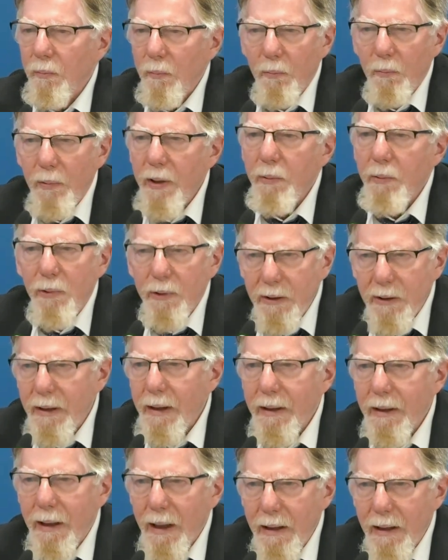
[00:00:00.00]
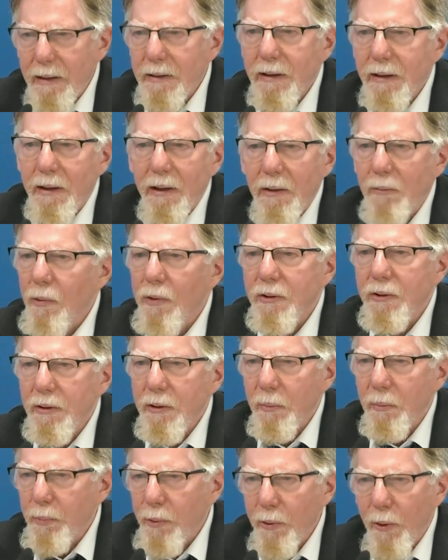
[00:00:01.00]
we wouldn't engage in. It wasn't
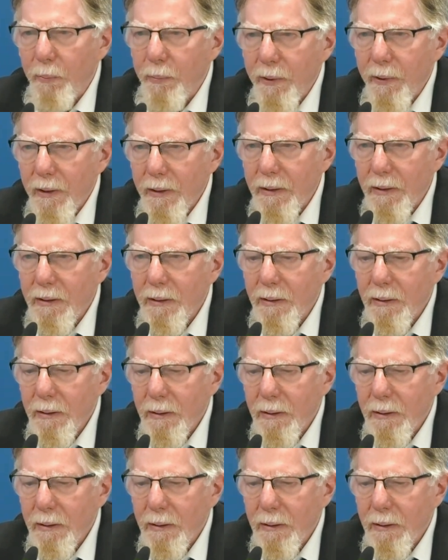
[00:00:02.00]
appropriate.